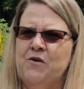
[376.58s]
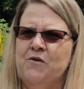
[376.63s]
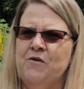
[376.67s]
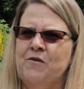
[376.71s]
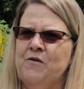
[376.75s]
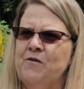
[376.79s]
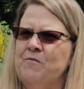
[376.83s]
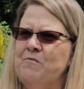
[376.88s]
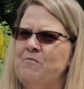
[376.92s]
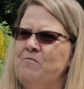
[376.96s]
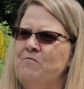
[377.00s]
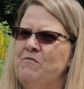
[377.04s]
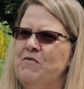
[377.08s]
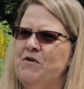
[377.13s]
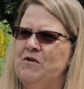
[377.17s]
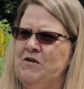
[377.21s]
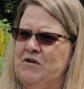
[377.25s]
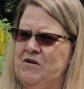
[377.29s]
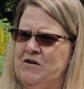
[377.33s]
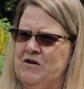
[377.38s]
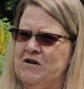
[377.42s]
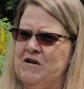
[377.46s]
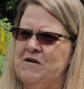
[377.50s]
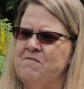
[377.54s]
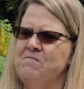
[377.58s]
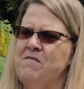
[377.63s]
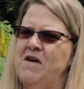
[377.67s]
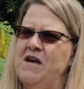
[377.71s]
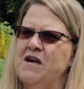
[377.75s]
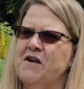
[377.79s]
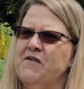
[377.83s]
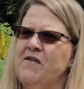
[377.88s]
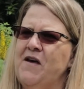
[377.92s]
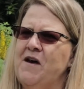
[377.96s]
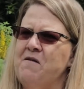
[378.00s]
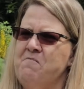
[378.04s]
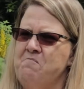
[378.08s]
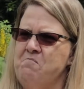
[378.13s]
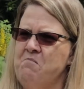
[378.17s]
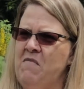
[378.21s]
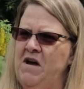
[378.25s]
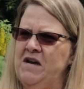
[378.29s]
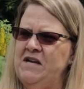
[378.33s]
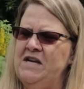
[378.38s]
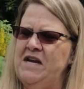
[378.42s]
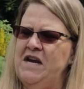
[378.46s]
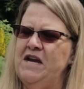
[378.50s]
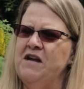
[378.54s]
It can make that
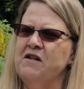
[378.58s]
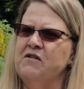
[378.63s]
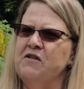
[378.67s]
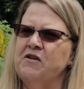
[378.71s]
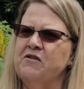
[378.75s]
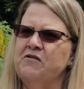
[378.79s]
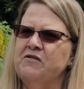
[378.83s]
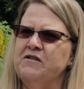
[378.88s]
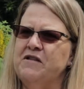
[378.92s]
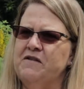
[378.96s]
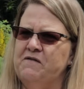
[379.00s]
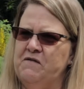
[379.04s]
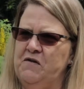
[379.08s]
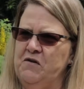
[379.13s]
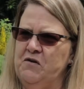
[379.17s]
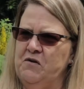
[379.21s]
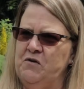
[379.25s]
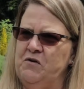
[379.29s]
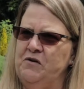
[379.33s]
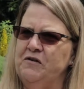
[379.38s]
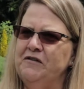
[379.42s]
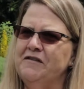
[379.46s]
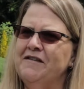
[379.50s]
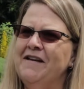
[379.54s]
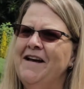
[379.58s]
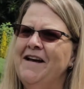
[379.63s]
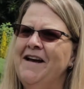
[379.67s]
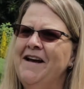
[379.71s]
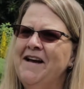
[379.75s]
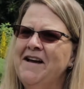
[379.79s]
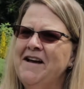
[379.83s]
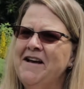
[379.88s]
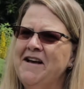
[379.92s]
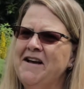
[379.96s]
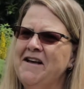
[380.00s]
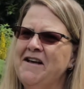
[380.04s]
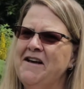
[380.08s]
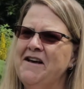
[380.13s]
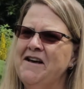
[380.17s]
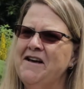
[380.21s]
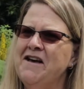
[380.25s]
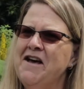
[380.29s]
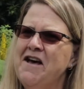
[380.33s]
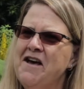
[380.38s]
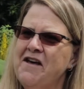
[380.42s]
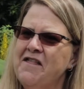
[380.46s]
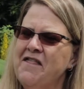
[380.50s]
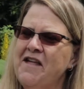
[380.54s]
Monday a little difficult.
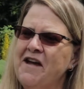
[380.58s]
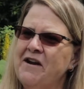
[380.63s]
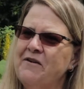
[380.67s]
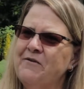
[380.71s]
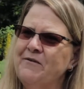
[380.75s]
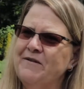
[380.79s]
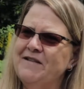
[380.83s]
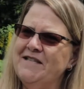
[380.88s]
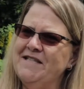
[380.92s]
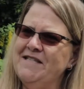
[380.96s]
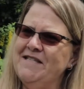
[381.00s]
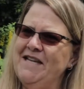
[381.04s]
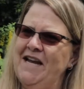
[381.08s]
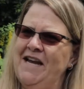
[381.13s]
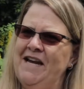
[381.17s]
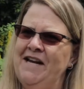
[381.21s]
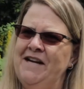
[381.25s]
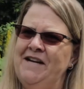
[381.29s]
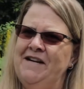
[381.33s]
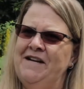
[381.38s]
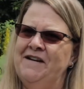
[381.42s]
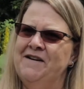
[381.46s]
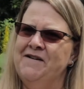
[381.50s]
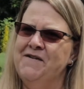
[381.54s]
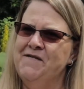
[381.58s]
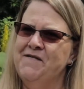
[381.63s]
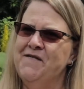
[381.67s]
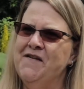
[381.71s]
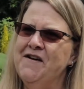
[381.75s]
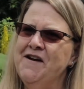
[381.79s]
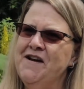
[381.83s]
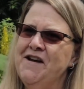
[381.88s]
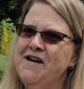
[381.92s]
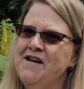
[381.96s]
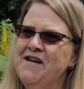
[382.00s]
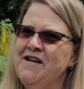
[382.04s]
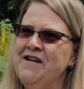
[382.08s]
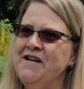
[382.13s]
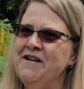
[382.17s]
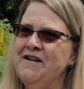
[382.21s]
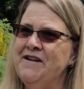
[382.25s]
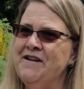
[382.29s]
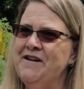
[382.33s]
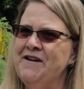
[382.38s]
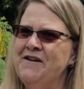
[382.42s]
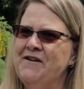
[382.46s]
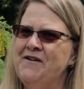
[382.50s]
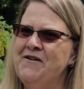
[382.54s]
That old saying of,
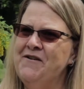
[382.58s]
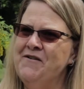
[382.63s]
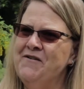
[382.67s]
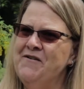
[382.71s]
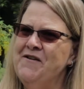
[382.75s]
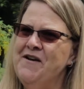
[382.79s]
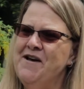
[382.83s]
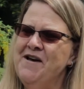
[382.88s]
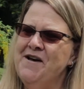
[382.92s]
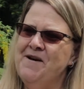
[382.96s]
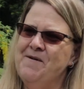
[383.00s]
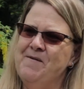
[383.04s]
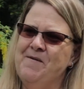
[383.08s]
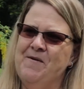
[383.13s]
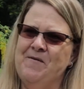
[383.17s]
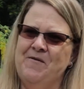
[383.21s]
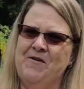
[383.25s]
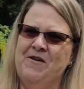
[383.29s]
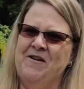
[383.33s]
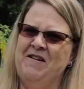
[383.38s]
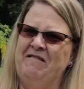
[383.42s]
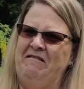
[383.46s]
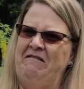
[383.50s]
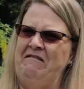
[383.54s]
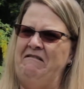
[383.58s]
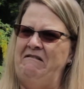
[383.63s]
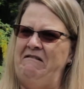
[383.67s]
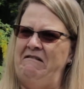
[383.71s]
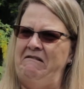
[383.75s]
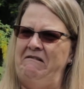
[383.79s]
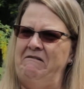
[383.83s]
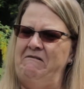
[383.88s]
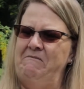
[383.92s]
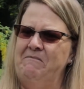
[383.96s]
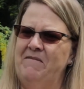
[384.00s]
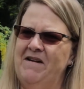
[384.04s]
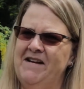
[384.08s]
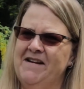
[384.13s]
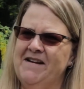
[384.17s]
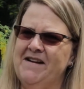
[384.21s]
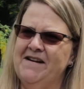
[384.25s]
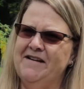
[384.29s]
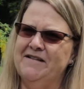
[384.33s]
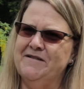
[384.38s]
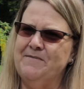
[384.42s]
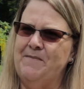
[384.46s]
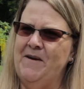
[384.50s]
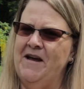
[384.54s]
well, oh,
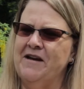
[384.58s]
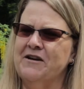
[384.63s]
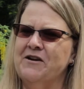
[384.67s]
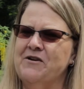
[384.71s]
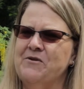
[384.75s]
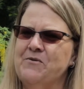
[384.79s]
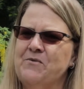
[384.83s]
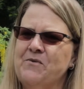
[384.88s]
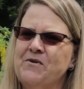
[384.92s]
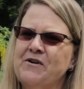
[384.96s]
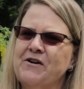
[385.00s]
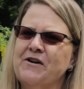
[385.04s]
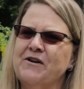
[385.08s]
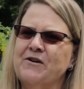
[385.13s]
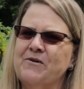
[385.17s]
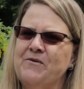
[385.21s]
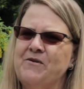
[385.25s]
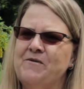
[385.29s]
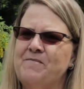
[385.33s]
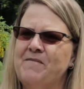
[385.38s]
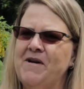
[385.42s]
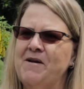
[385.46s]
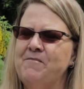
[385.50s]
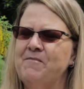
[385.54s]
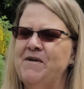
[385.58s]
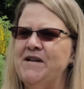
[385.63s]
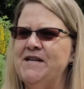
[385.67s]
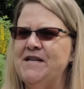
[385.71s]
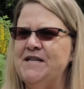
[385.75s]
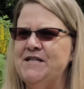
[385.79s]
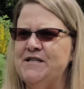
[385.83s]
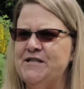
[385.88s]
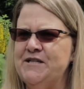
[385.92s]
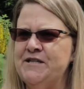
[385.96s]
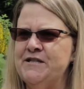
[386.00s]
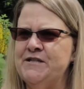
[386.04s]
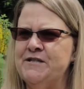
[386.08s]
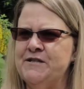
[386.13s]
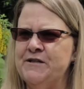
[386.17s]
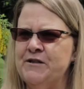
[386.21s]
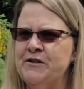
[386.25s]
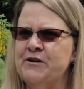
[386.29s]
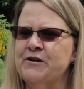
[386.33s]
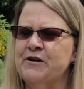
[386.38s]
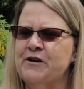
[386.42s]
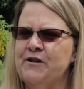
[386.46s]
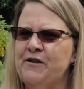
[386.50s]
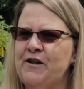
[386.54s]
Monday's back at work. Well, my Mondays just
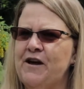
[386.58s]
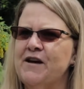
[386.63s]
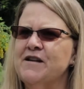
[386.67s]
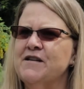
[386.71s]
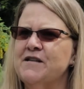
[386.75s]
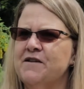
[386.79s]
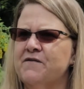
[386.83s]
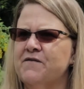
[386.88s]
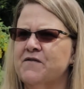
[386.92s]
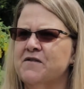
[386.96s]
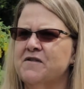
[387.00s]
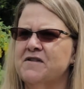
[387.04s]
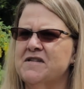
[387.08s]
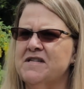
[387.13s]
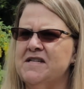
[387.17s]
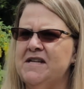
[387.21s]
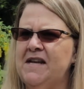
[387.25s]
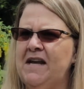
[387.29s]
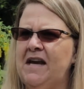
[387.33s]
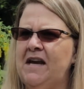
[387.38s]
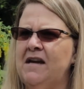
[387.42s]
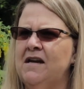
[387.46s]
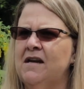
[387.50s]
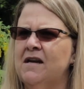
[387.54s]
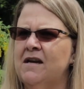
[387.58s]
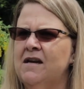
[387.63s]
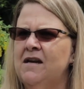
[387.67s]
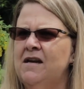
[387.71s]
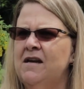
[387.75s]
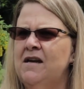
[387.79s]
look a lot different today.